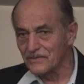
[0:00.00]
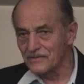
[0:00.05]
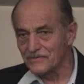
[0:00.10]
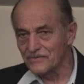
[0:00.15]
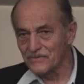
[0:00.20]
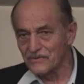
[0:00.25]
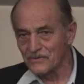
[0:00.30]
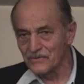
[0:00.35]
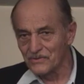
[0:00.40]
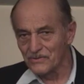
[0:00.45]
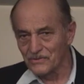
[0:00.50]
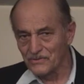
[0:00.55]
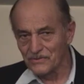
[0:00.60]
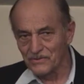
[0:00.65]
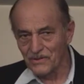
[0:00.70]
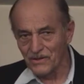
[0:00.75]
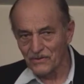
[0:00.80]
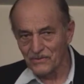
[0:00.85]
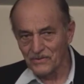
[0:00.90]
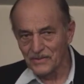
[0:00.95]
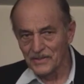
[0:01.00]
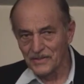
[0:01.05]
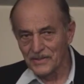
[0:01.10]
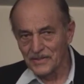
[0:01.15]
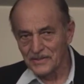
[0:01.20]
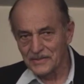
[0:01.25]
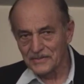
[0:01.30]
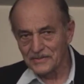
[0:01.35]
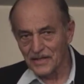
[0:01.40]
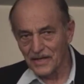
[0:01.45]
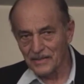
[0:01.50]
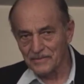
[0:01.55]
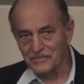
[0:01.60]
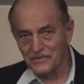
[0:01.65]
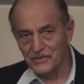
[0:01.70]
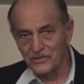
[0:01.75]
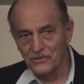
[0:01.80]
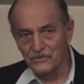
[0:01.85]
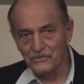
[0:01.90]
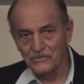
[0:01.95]
And those of you who know
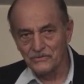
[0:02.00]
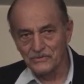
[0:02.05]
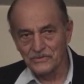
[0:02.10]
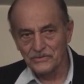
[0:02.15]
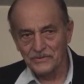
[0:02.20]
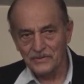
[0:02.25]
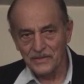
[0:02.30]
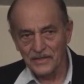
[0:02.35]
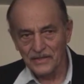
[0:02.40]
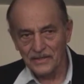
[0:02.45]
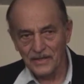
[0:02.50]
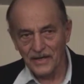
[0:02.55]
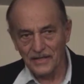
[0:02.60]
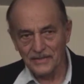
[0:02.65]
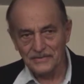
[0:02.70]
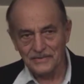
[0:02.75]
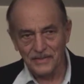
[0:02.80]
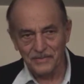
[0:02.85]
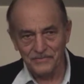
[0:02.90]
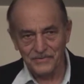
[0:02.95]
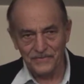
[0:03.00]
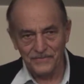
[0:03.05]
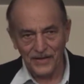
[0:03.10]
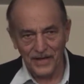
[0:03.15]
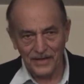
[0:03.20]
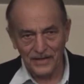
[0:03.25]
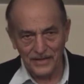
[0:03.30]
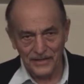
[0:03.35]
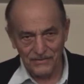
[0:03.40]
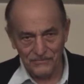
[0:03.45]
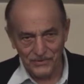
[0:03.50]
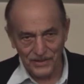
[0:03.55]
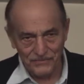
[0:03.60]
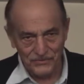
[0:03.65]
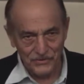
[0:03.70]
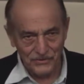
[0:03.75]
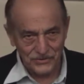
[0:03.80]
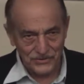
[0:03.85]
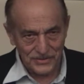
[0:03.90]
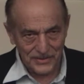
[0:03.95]
Tom Kuhn's concept of
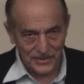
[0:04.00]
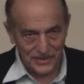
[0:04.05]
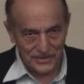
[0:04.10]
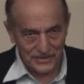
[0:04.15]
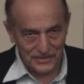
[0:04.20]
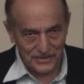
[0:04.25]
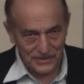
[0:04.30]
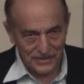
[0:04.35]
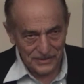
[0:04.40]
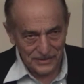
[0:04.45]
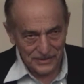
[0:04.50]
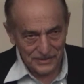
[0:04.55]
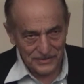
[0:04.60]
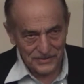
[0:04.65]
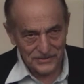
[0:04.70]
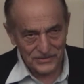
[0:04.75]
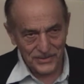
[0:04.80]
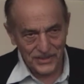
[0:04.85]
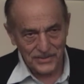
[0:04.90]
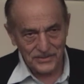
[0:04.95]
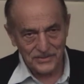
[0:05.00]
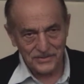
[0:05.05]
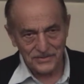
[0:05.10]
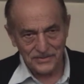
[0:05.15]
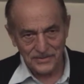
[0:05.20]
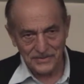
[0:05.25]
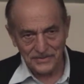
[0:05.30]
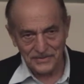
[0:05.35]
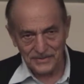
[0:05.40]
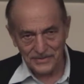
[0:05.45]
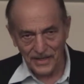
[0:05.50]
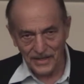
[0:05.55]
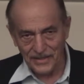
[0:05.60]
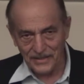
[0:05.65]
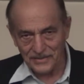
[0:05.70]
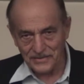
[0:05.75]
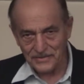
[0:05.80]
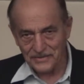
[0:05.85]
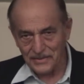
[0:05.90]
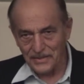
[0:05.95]
revolutionary changes in
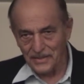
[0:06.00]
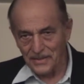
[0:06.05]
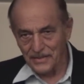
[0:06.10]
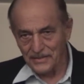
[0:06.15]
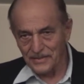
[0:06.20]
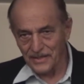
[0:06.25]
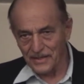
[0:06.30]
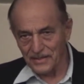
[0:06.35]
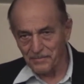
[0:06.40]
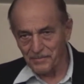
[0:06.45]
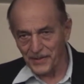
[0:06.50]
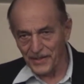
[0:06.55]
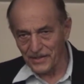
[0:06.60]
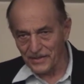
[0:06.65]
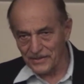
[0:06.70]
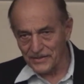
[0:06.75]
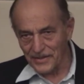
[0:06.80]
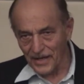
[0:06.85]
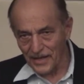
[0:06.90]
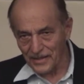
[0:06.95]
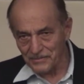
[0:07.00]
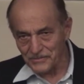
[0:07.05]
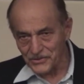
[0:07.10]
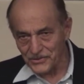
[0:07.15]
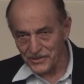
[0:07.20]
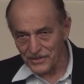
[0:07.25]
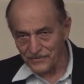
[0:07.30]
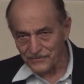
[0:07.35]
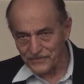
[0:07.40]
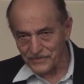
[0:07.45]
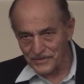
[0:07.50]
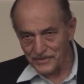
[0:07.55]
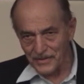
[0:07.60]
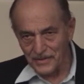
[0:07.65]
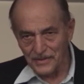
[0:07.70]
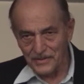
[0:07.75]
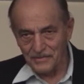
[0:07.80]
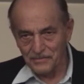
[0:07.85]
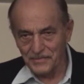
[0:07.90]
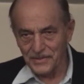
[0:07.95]
science, that a paradigm shift
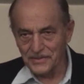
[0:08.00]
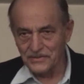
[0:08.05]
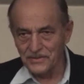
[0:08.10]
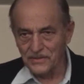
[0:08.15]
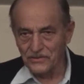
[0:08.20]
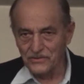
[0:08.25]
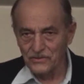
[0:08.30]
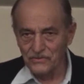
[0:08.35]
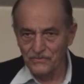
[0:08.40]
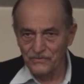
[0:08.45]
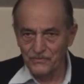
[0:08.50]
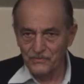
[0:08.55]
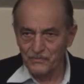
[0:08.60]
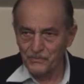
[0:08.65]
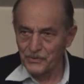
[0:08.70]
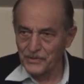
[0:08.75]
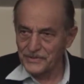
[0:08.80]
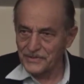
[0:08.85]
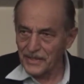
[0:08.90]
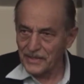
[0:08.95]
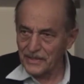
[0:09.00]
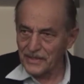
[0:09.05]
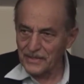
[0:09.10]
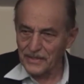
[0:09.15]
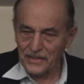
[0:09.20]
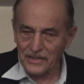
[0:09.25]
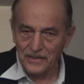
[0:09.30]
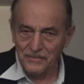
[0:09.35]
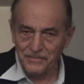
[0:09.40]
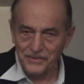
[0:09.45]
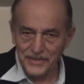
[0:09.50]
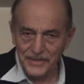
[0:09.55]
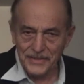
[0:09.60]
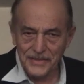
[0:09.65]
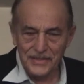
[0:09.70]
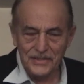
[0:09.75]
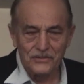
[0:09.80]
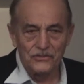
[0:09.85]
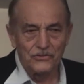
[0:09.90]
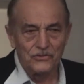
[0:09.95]
means that you presented a
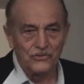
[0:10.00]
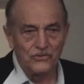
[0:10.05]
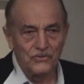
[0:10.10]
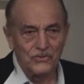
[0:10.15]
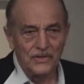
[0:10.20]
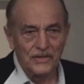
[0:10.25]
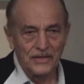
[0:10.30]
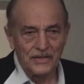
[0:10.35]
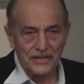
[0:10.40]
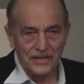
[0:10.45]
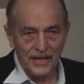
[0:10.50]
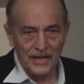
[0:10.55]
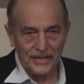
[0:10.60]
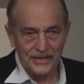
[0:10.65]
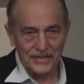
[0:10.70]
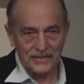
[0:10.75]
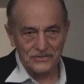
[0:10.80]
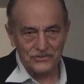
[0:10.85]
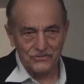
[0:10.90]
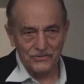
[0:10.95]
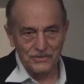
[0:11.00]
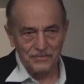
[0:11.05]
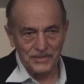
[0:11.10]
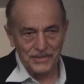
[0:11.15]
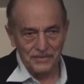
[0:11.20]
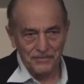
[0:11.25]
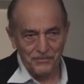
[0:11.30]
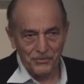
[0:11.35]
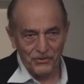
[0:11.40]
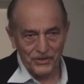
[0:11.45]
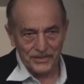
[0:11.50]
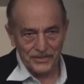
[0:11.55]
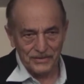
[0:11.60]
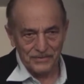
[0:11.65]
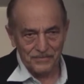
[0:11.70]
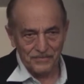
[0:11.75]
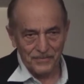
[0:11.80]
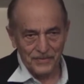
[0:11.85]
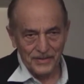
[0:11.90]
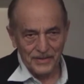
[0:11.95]
completely new and extremely
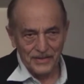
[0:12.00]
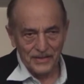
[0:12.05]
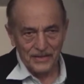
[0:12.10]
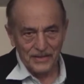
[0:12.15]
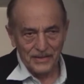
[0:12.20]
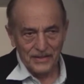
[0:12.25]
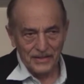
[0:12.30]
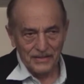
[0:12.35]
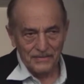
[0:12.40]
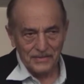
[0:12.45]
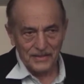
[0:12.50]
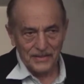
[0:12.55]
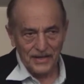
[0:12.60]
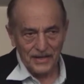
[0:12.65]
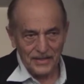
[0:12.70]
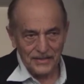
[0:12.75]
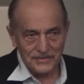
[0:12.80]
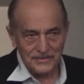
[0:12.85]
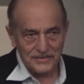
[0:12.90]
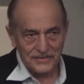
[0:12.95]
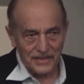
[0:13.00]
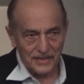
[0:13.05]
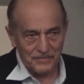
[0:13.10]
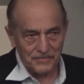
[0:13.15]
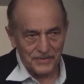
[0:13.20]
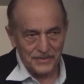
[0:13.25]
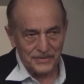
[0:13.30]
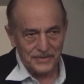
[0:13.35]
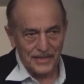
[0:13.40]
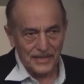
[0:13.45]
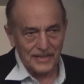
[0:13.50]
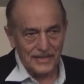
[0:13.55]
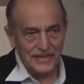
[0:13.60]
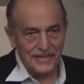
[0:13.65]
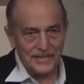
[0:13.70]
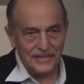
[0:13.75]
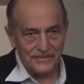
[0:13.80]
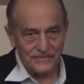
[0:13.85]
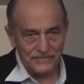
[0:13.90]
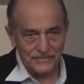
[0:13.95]
important concept that
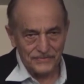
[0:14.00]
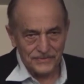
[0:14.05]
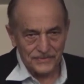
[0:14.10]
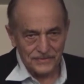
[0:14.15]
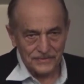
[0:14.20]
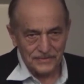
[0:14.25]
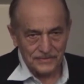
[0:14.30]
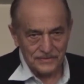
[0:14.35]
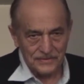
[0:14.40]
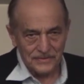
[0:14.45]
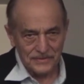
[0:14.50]
lives.